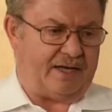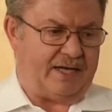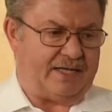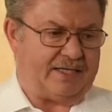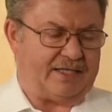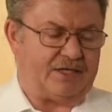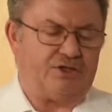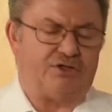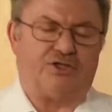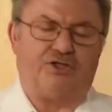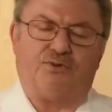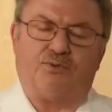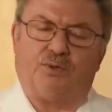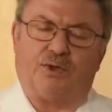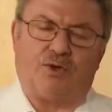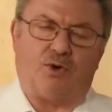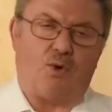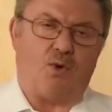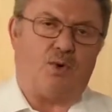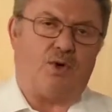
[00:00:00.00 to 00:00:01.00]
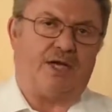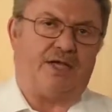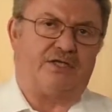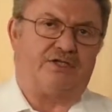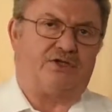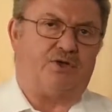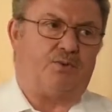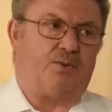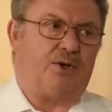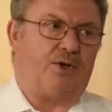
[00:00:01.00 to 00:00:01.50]
intelligent recording,
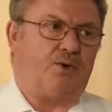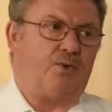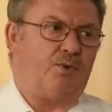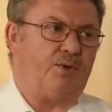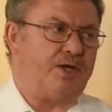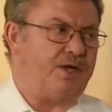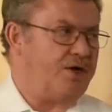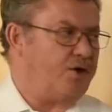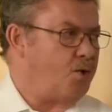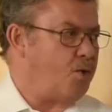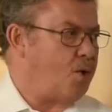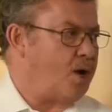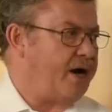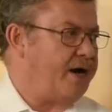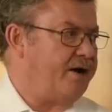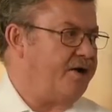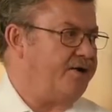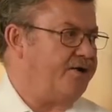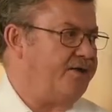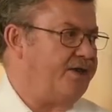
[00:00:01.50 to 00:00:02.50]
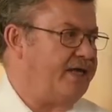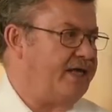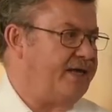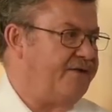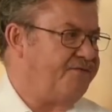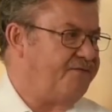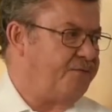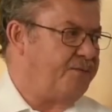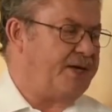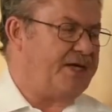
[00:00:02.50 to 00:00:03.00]
so we only acquire the
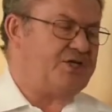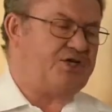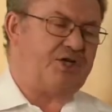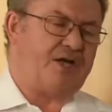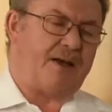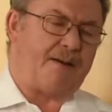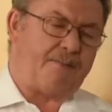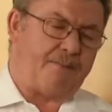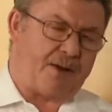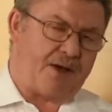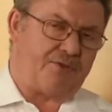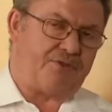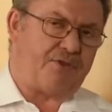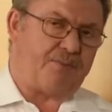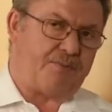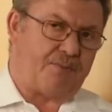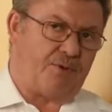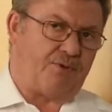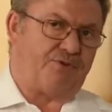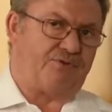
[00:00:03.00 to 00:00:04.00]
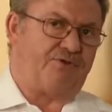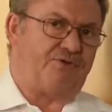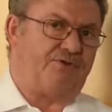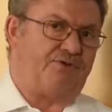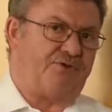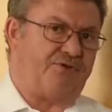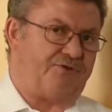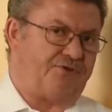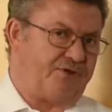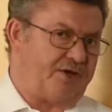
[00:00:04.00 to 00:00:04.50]
information about the
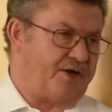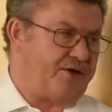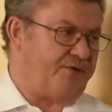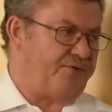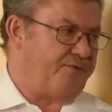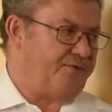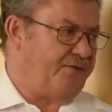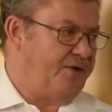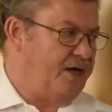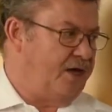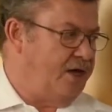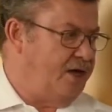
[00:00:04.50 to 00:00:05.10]
pulses itself.